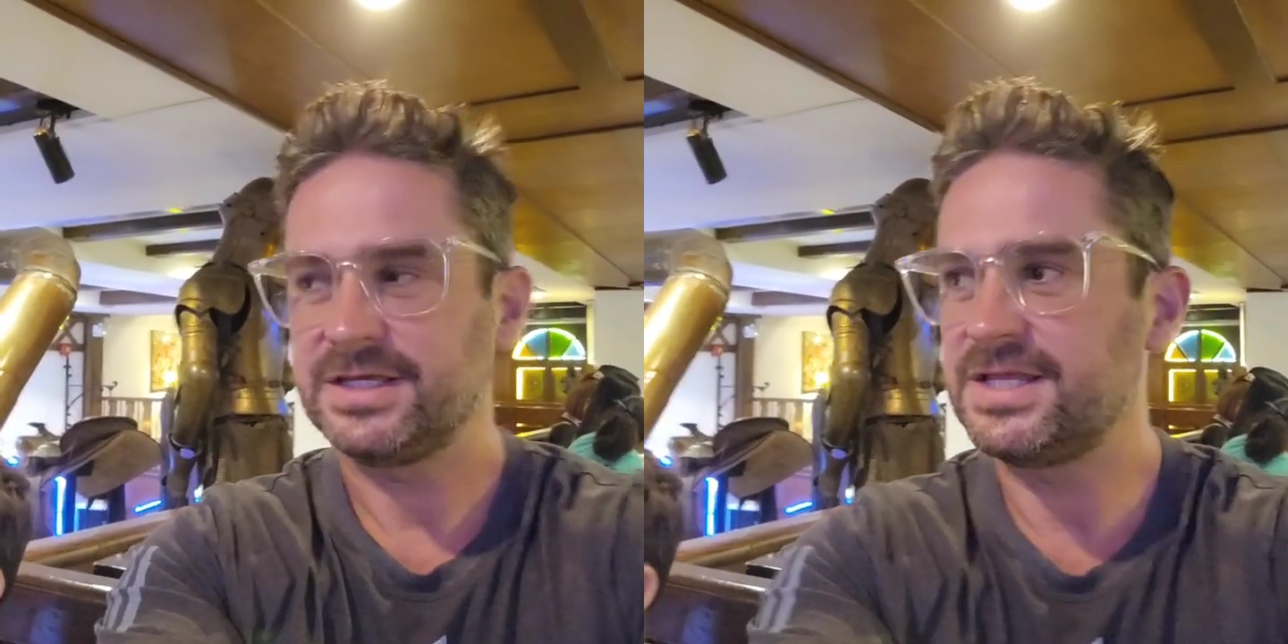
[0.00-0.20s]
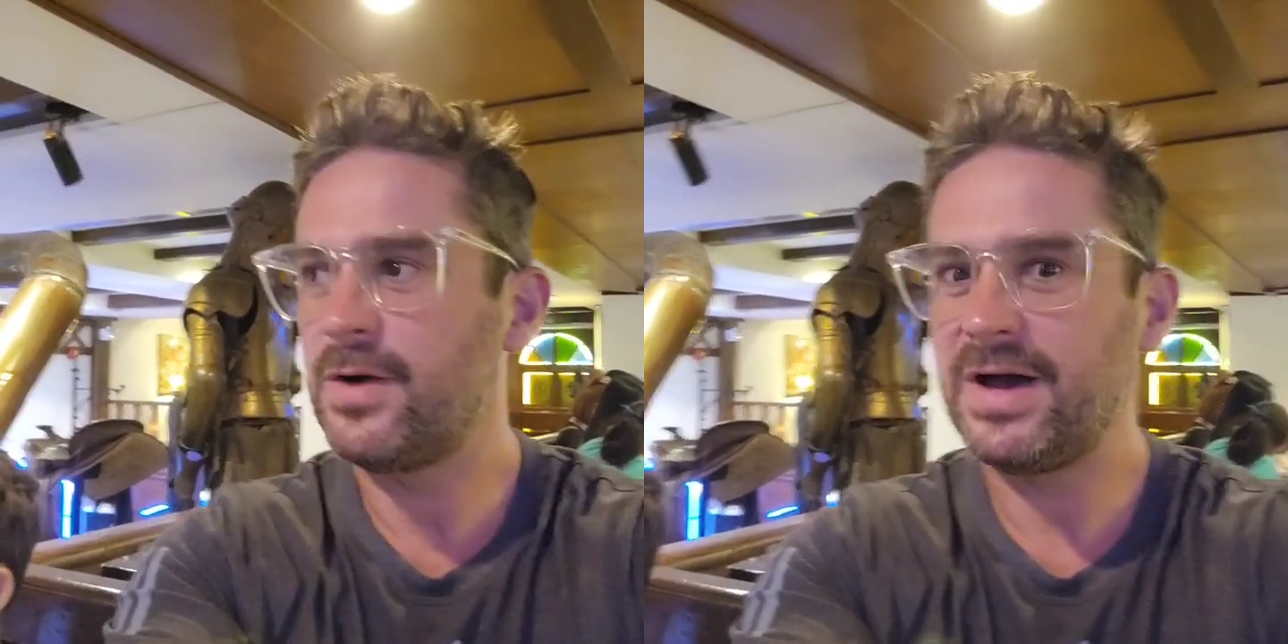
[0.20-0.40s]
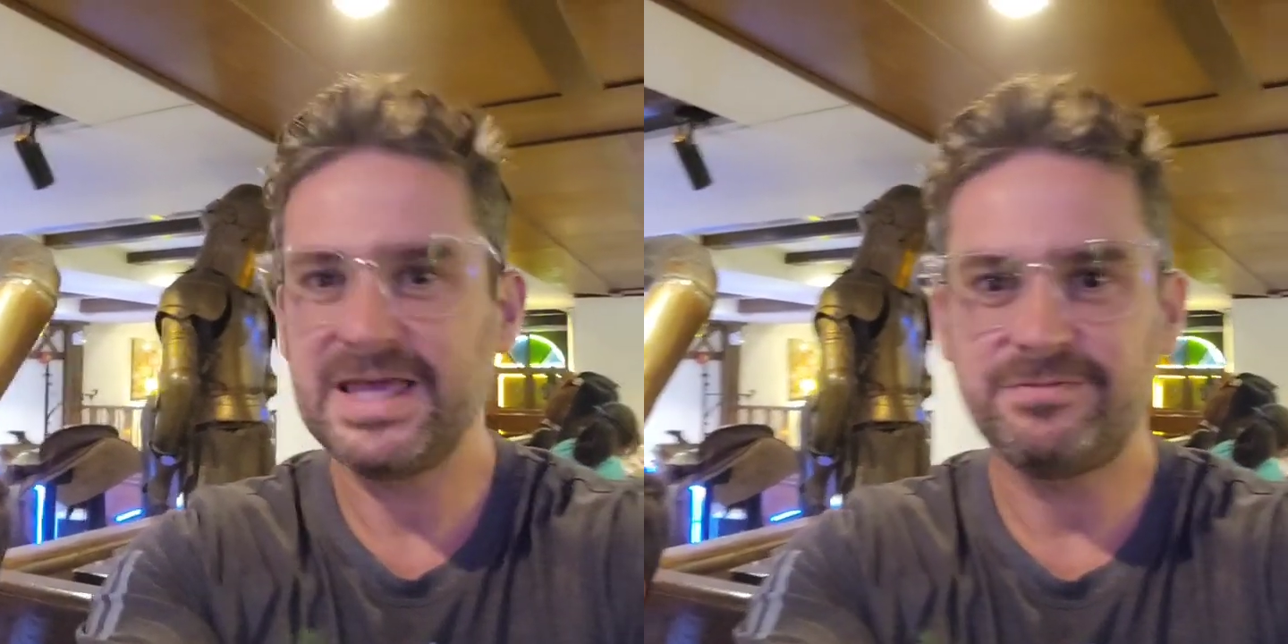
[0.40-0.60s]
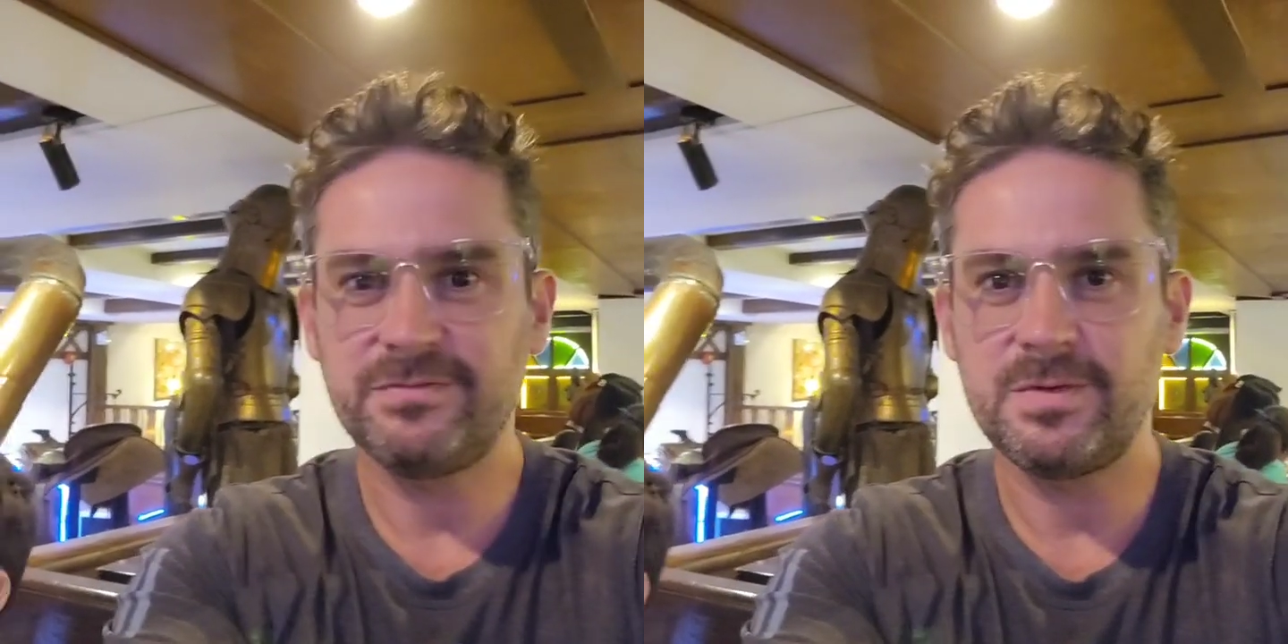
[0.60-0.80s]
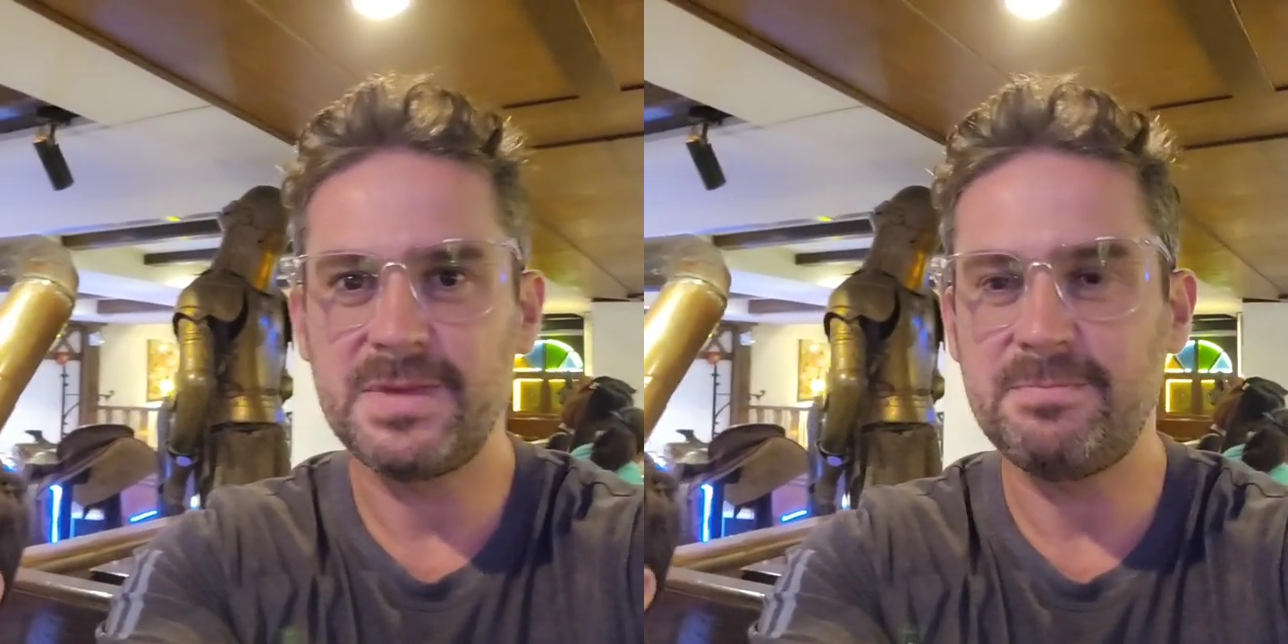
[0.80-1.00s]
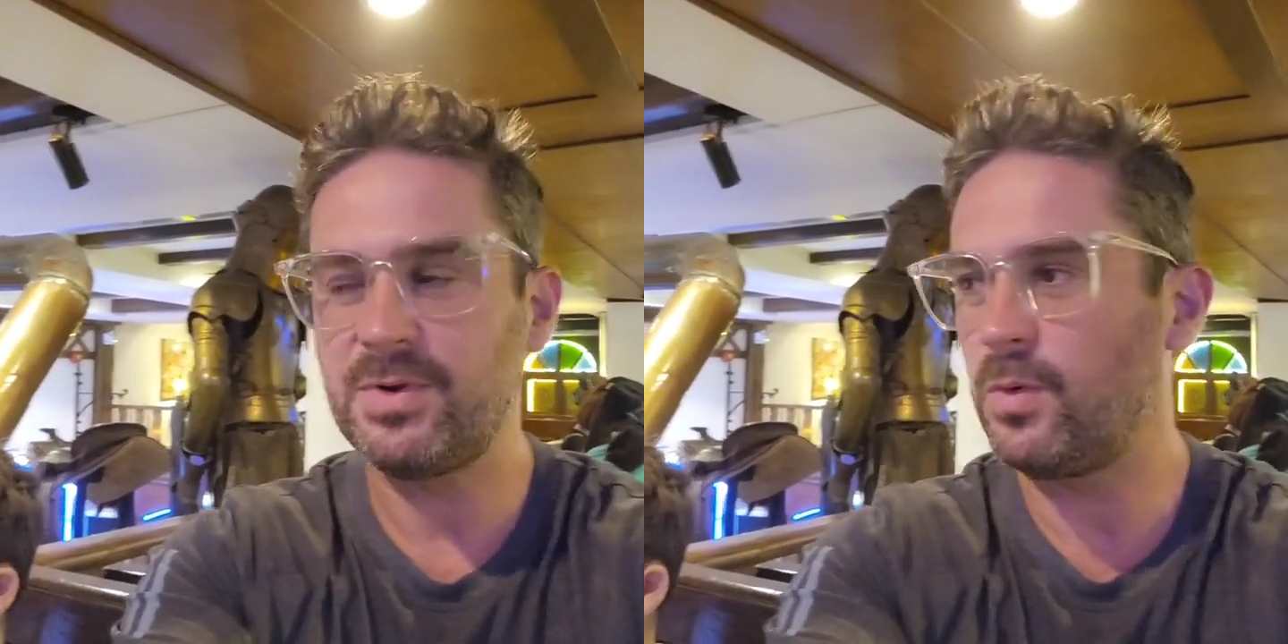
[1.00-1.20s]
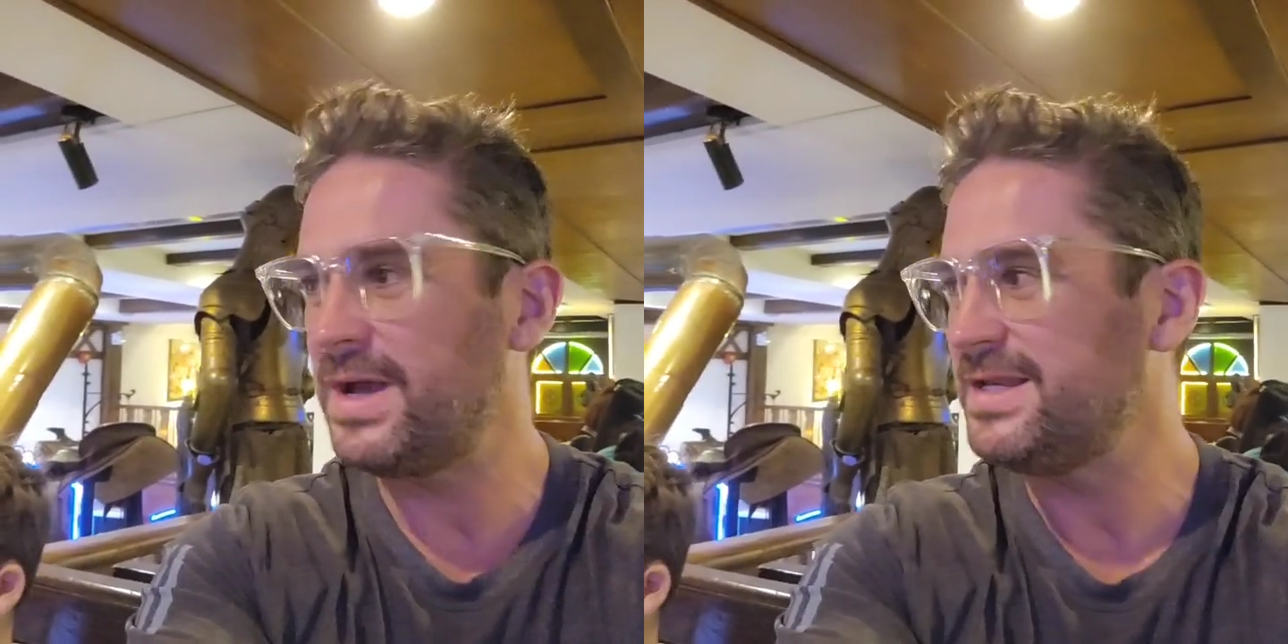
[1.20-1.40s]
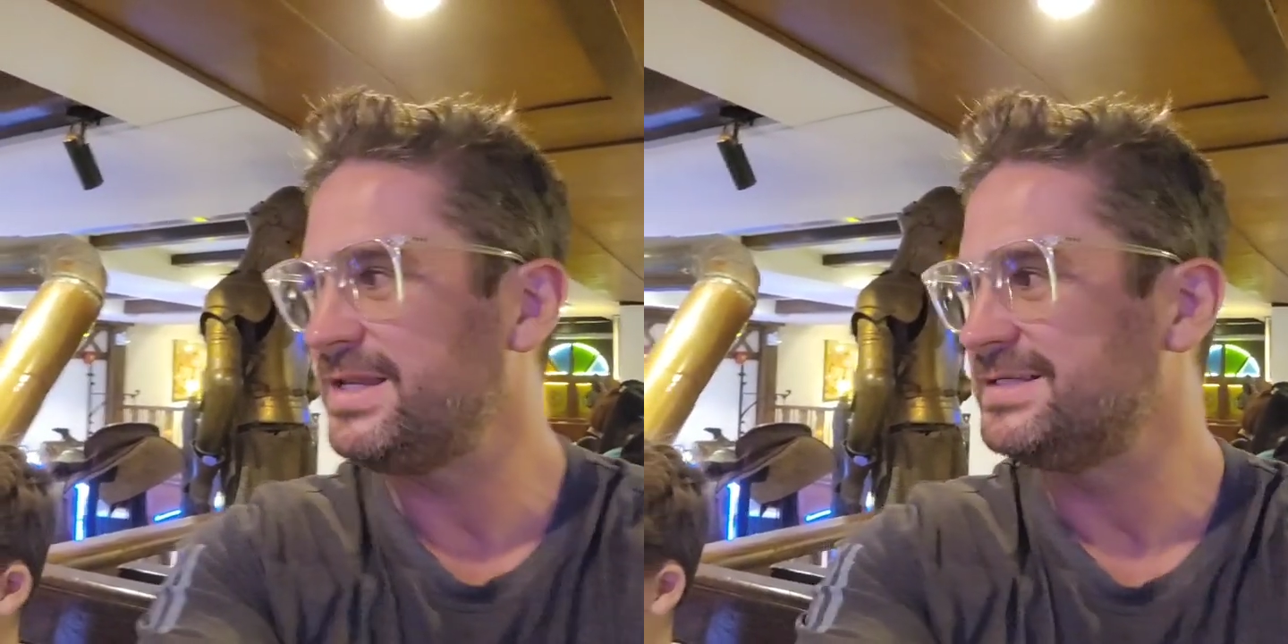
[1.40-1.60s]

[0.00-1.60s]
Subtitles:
You know, I even remember when